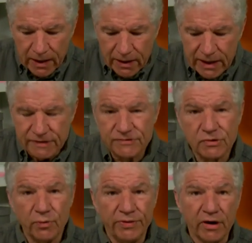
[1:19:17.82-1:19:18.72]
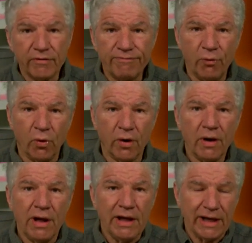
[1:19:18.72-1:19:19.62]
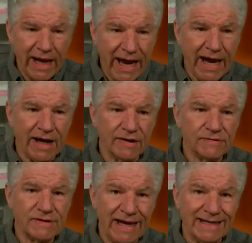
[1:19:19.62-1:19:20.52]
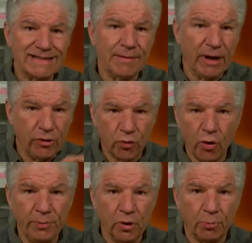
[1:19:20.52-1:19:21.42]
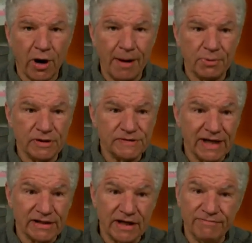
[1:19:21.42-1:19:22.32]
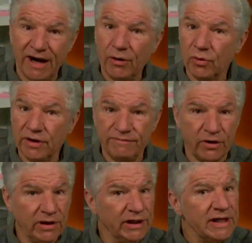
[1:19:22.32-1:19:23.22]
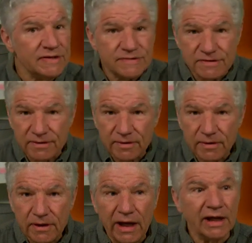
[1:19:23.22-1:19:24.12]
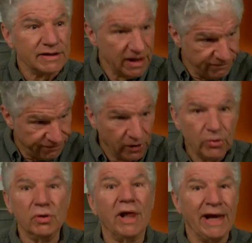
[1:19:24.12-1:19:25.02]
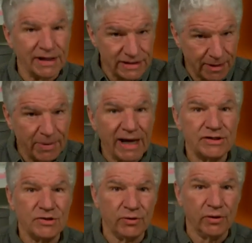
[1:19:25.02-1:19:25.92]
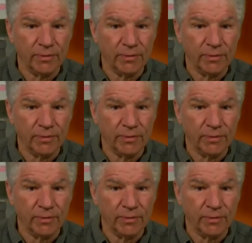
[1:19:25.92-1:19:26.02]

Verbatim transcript: And so, therefore, it has antimicrobial properties, antiviral at very least, antifungal, antibacterial.